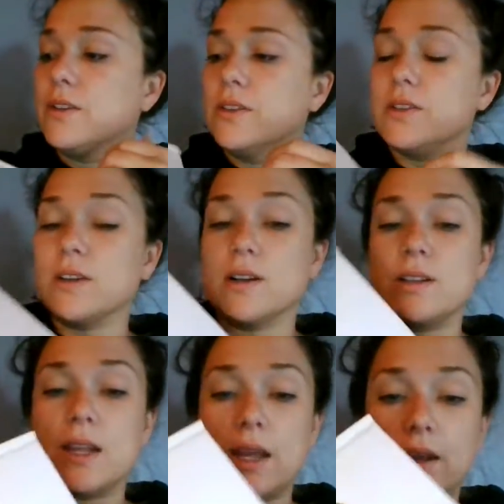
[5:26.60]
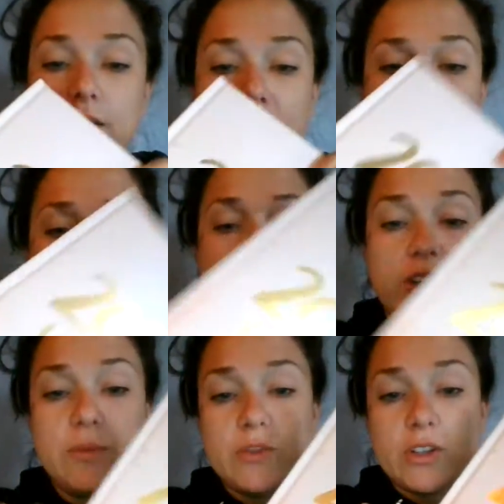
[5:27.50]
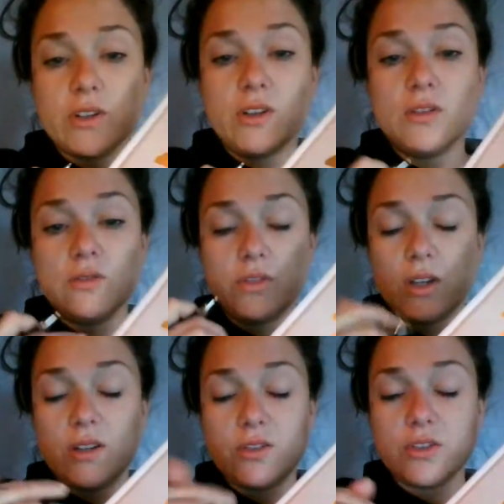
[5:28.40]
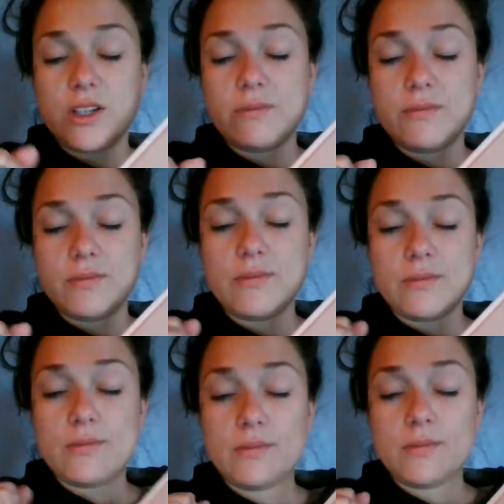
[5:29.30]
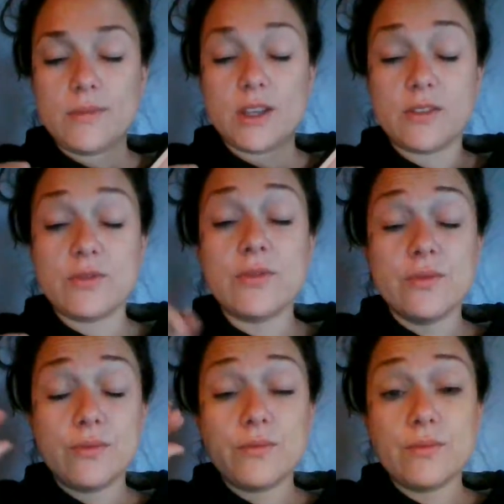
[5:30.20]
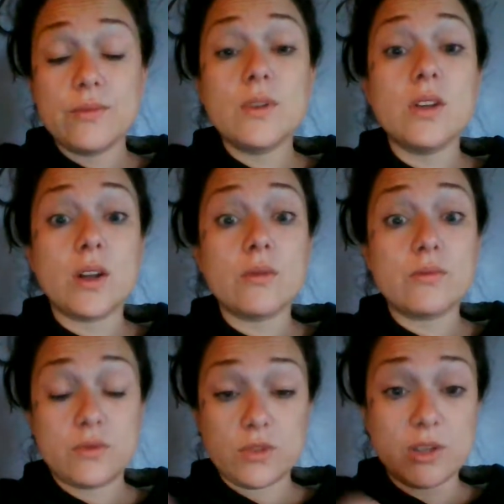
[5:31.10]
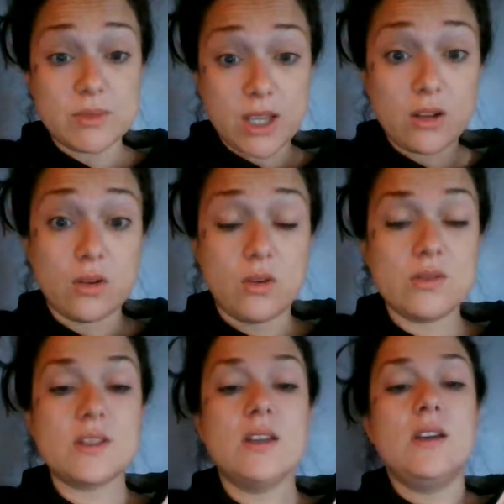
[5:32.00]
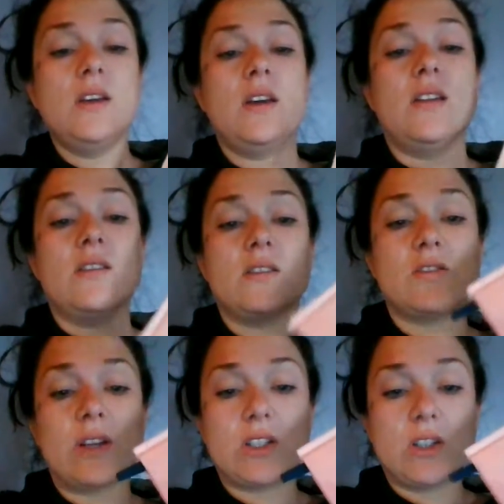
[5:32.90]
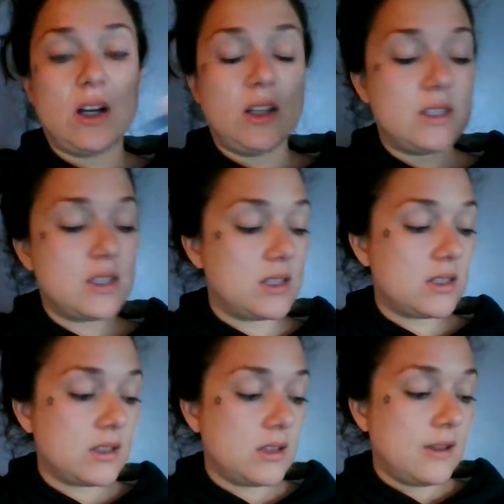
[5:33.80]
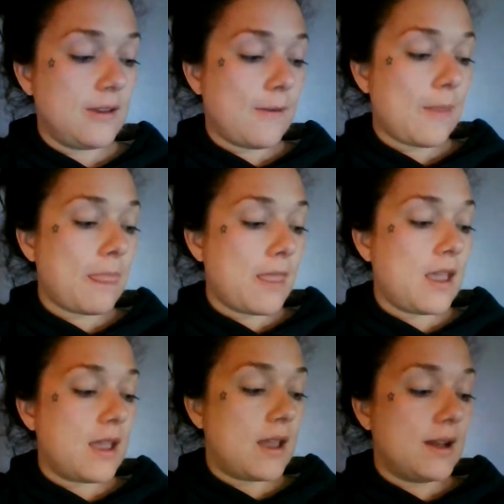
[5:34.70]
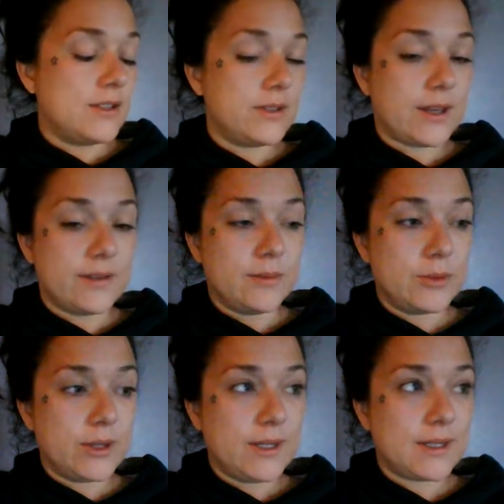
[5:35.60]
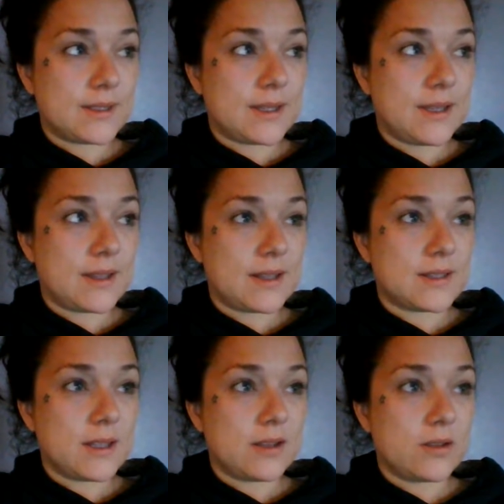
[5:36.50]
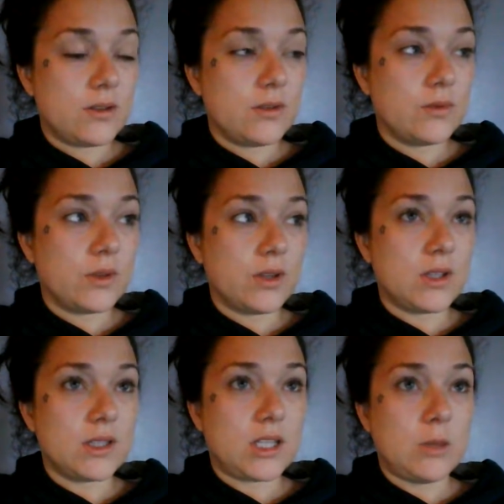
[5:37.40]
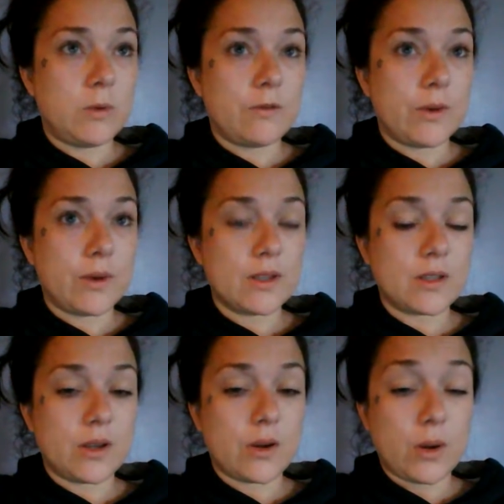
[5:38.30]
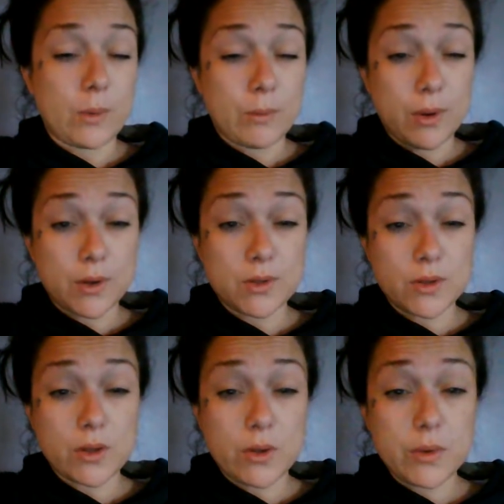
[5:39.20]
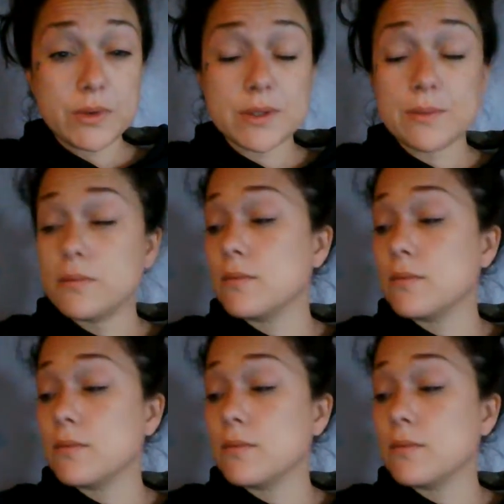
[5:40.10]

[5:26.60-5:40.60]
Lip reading: start today, like a dream journal, dream like dreams like goals, and this is Rachel Hollis's. I do that in the mornings, and that's like really good to keep you focused on your own personal goals.